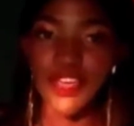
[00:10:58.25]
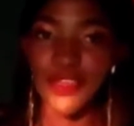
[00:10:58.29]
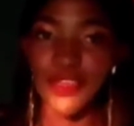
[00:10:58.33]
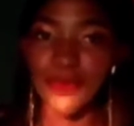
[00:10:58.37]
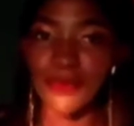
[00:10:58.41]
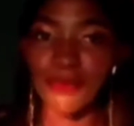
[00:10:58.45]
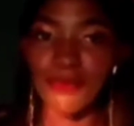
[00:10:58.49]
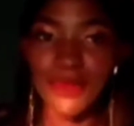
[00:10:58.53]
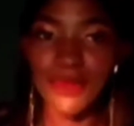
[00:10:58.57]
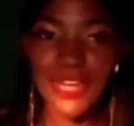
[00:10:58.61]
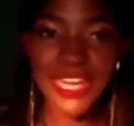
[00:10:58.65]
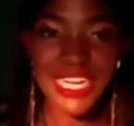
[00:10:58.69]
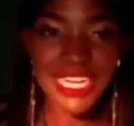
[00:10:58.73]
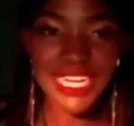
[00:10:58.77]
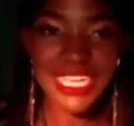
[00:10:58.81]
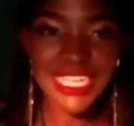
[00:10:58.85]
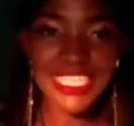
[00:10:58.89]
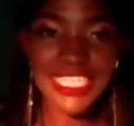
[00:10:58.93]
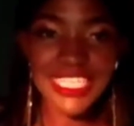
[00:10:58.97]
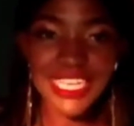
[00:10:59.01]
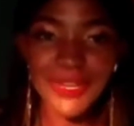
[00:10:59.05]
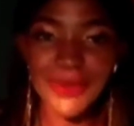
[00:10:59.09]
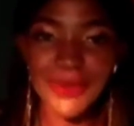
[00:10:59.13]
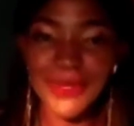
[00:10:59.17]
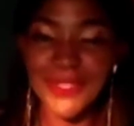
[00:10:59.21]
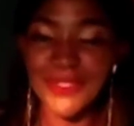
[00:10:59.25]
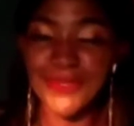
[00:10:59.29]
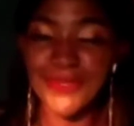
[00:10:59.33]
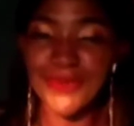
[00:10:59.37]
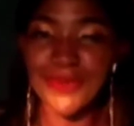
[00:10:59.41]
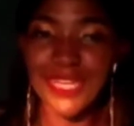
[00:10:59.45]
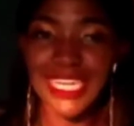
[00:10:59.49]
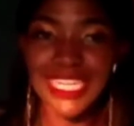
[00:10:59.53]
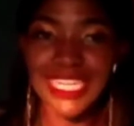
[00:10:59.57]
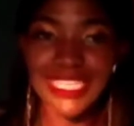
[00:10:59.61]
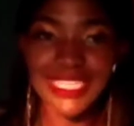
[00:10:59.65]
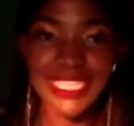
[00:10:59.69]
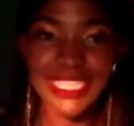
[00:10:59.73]
You burn it, you're going to
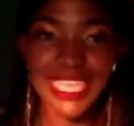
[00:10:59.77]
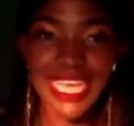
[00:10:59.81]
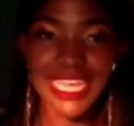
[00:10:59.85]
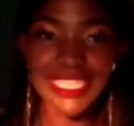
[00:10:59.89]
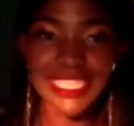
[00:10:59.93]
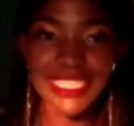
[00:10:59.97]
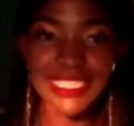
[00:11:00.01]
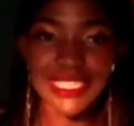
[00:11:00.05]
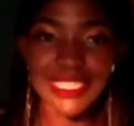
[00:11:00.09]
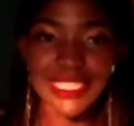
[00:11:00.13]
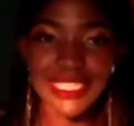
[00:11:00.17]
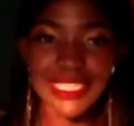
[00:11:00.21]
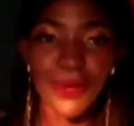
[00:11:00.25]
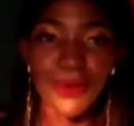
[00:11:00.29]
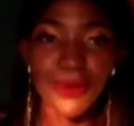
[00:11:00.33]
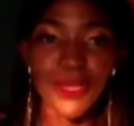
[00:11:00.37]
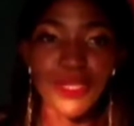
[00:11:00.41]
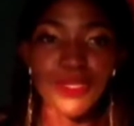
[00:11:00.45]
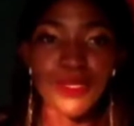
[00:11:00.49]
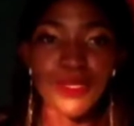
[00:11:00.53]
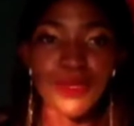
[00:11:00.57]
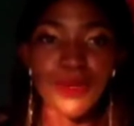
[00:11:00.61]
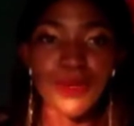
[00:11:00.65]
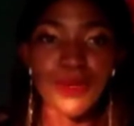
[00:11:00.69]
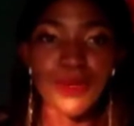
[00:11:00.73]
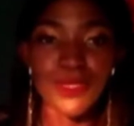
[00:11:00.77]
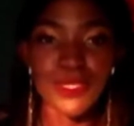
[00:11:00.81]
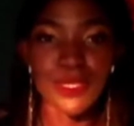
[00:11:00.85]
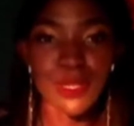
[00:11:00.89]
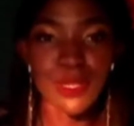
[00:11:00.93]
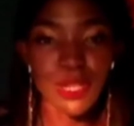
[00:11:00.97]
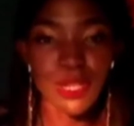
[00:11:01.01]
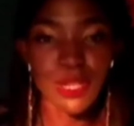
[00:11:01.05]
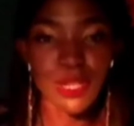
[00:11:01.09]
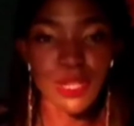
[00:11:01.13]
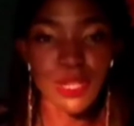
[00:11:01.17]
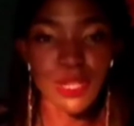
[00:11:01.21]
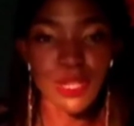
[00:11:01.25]
release gases that are going to cause
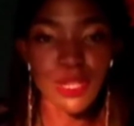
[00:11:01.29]
global